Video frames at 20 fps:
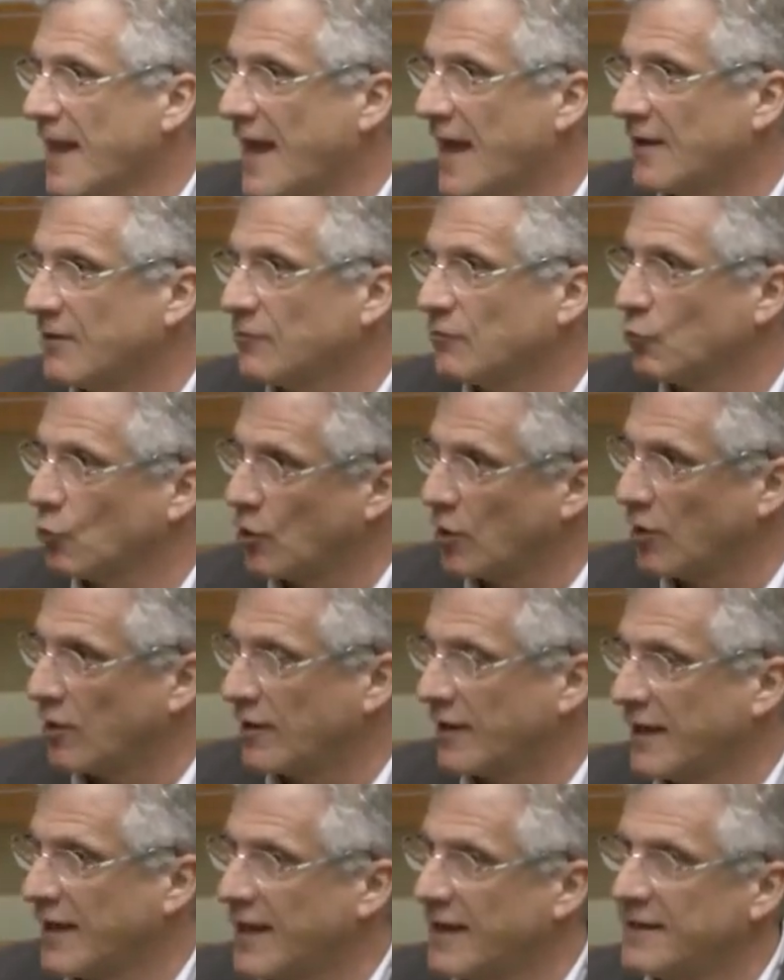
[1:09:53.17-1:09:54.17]
at
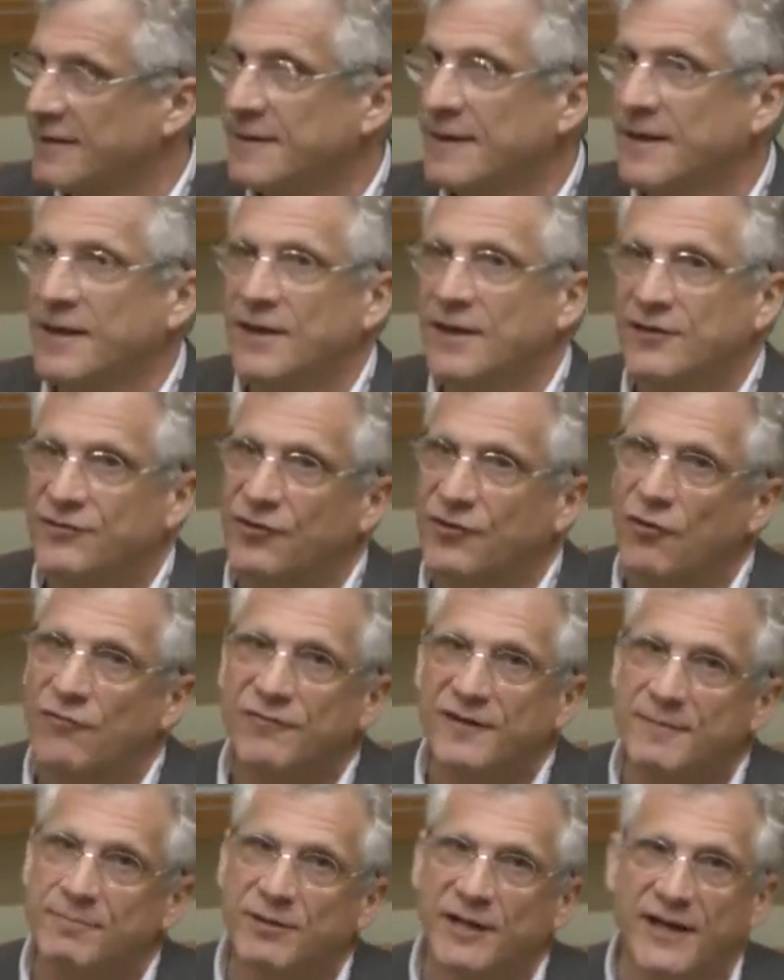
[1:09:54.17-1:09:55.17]
work. And
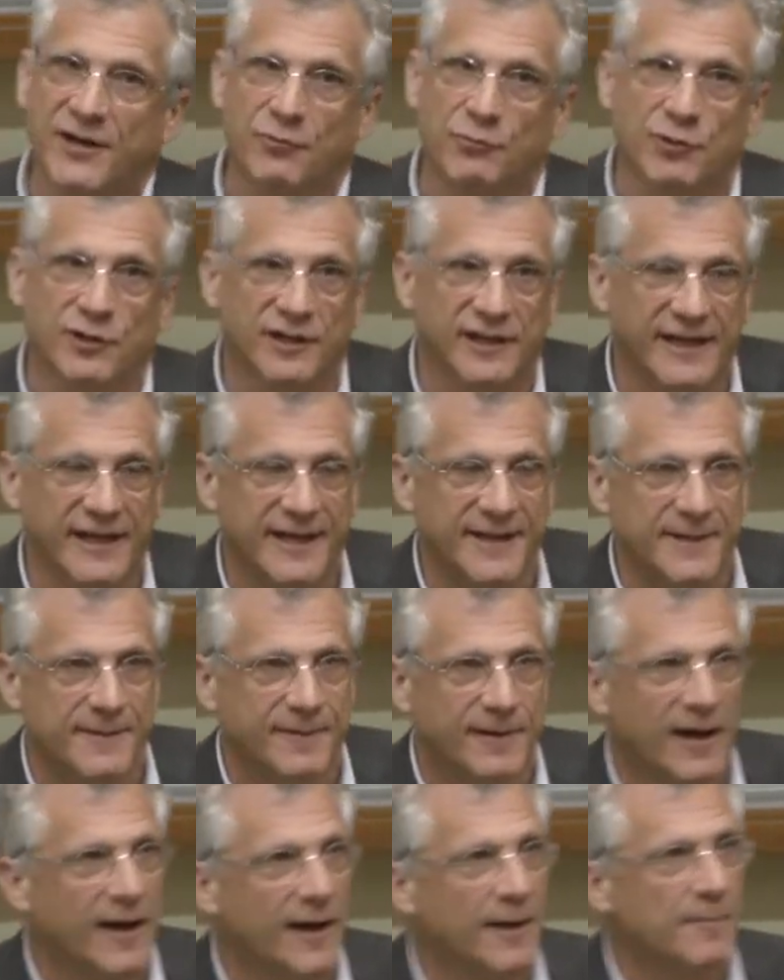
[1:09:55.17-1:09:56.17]
Sophie played a really
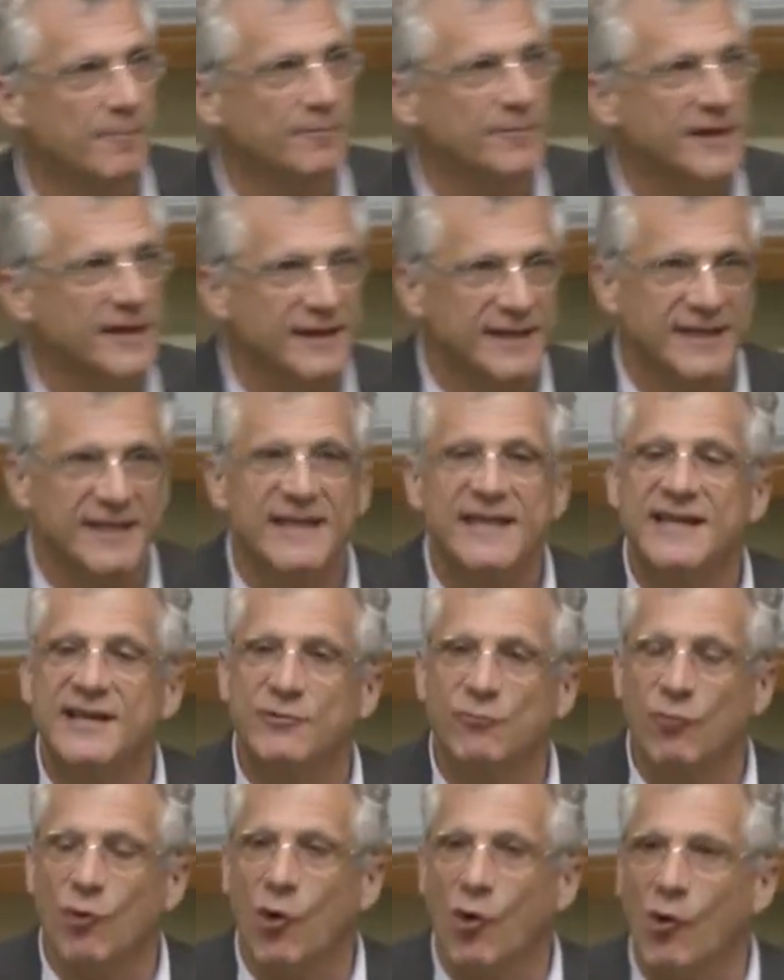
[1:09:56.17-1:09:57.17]
um, key
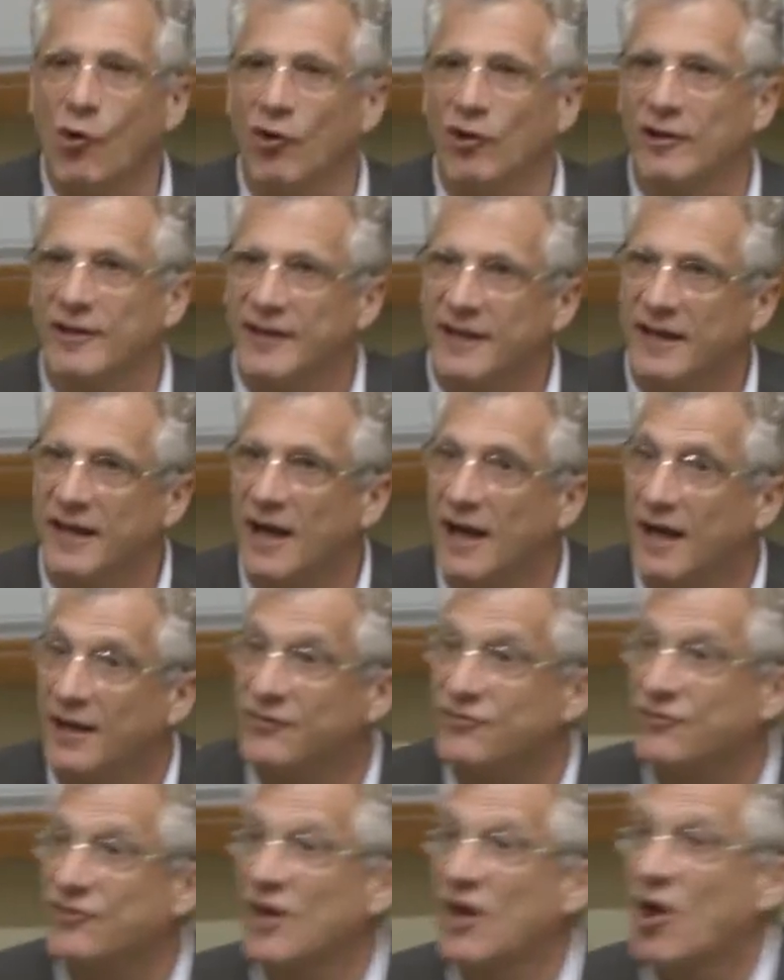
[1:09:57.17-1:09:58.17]
role in
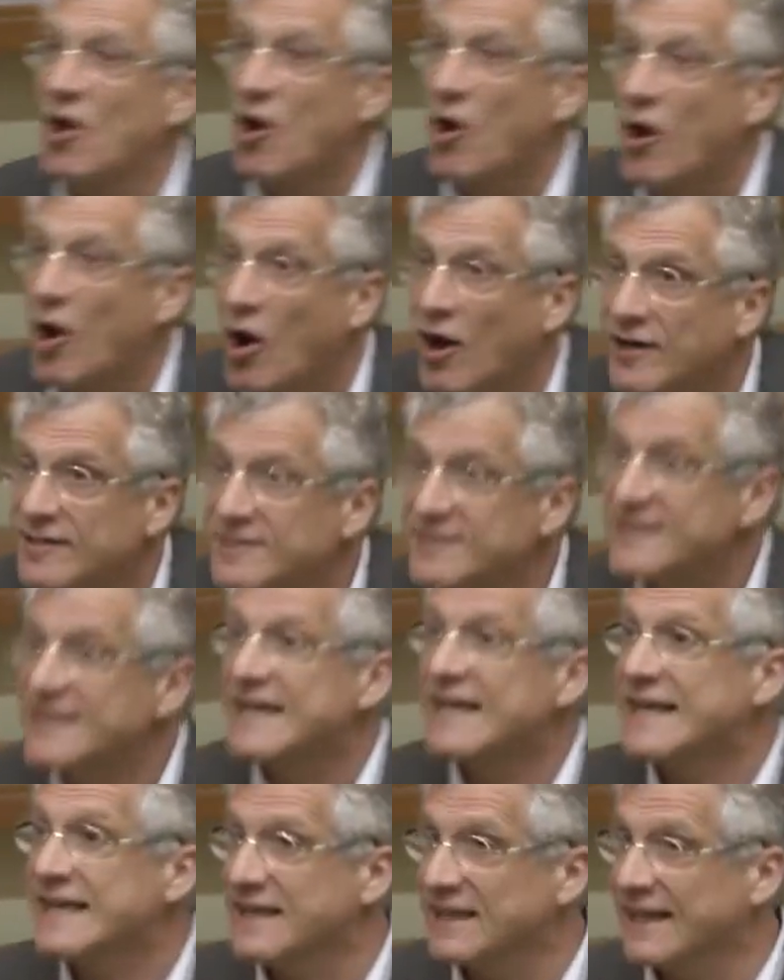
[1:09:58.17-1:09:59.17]
us
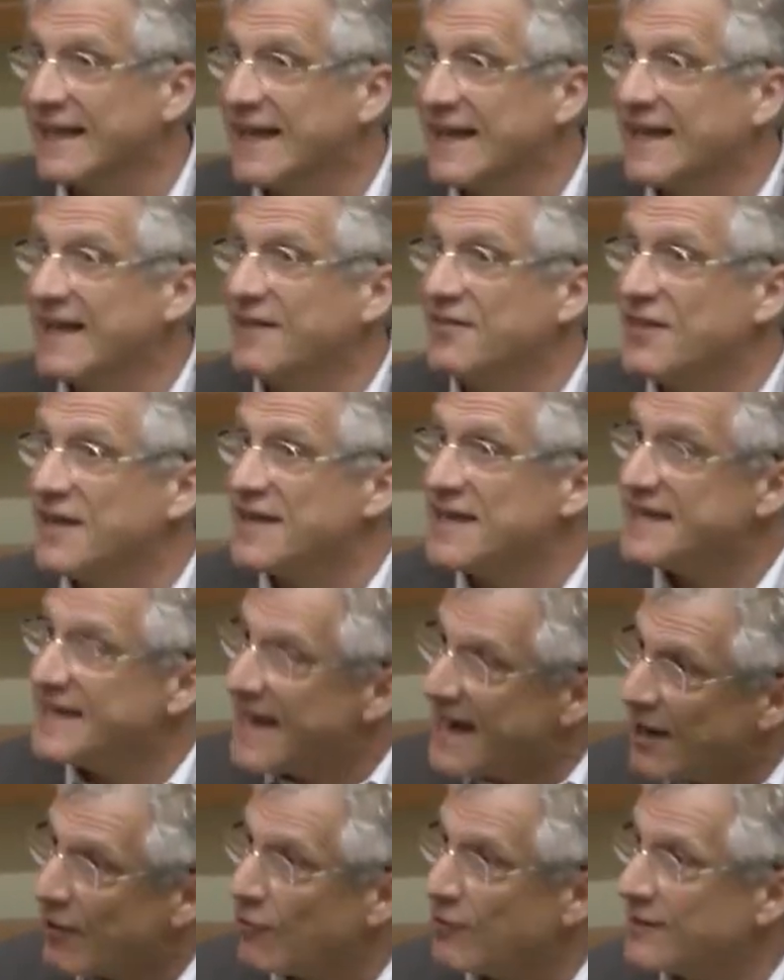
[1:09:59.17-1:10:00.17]
articulating the
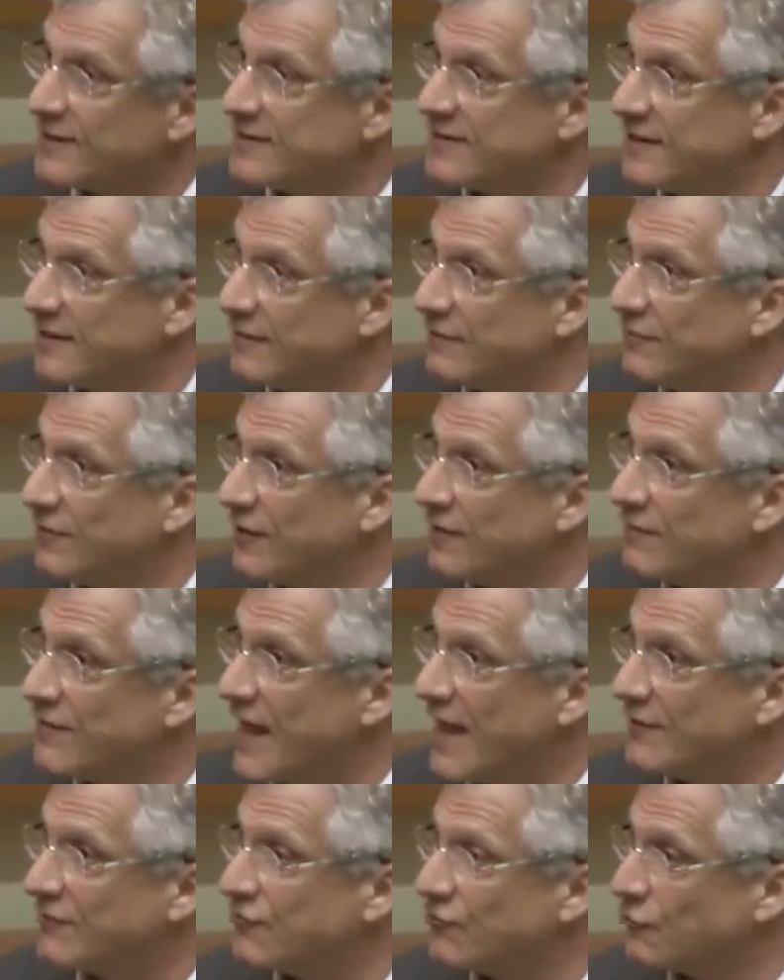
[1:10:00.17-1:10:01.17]
narrative of
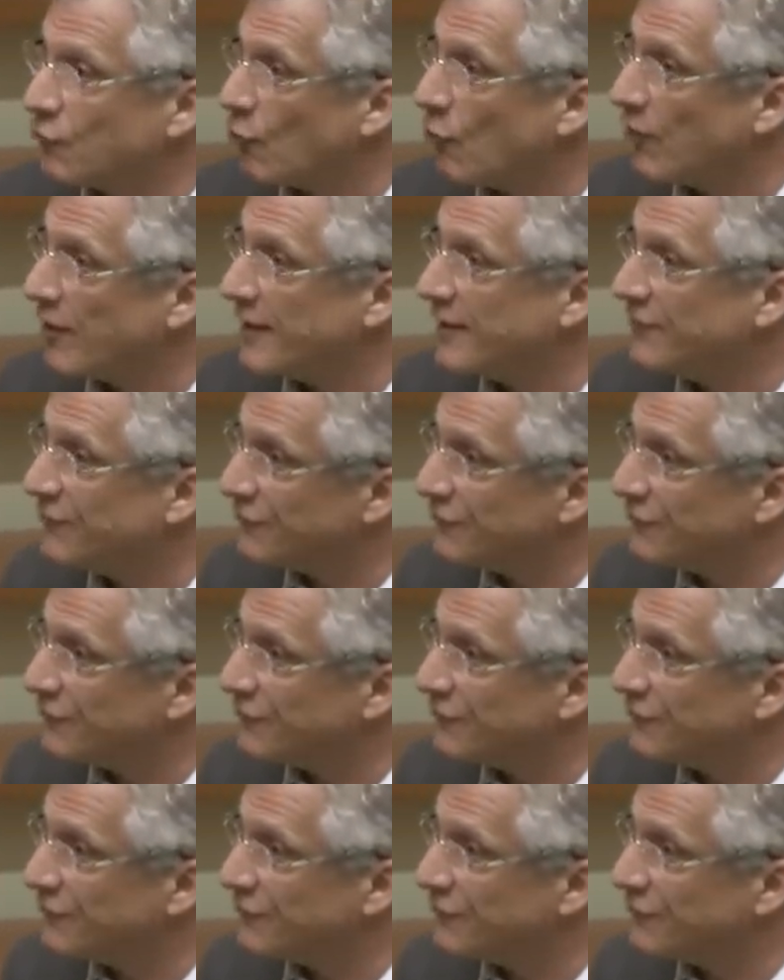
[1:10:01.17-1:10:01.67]
that story.